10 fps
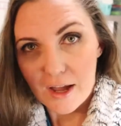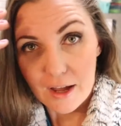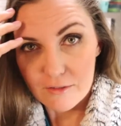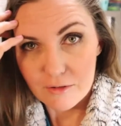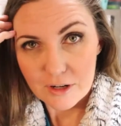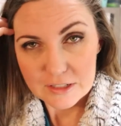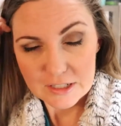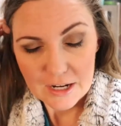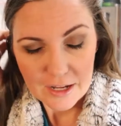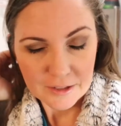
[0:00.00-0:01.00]
have work
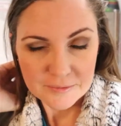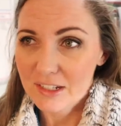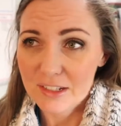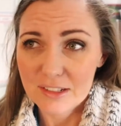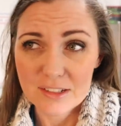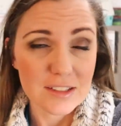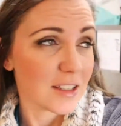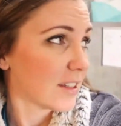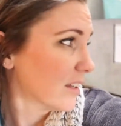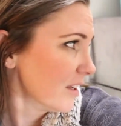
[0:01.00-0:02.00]
today. It is
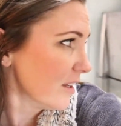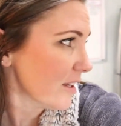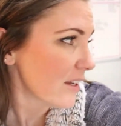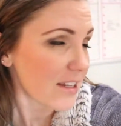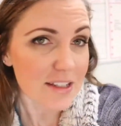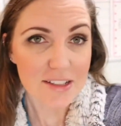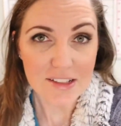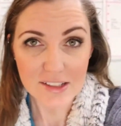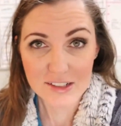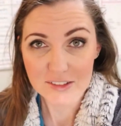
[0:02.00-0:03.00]

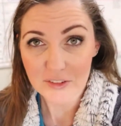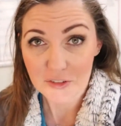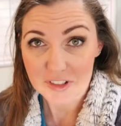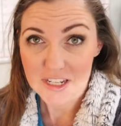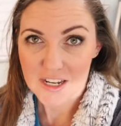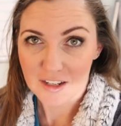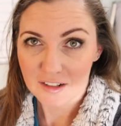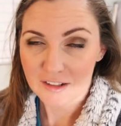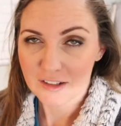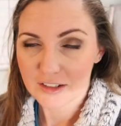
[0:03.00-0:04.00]

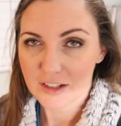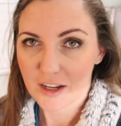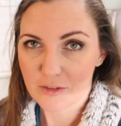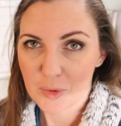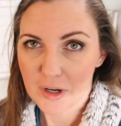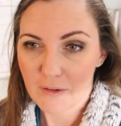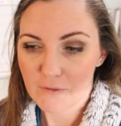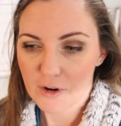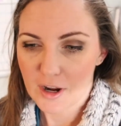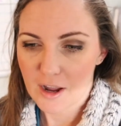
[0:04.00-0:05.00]
6:15. I've been up
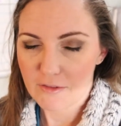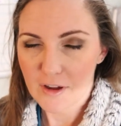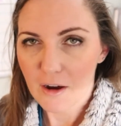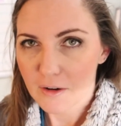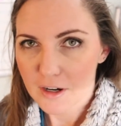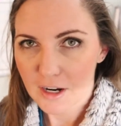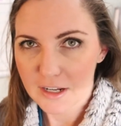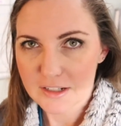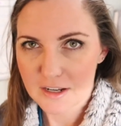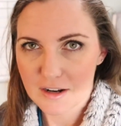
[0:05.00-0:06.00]
for a half hour.
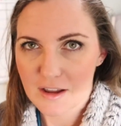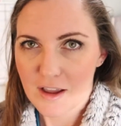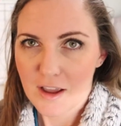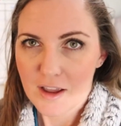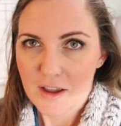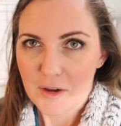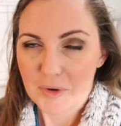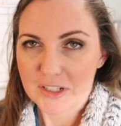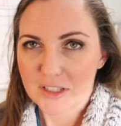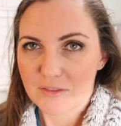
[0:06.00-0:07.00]
I did
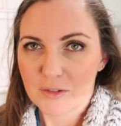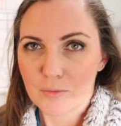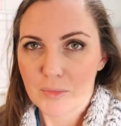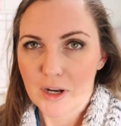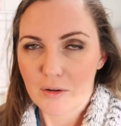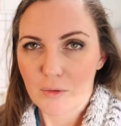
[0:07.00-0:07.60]
my 7-minute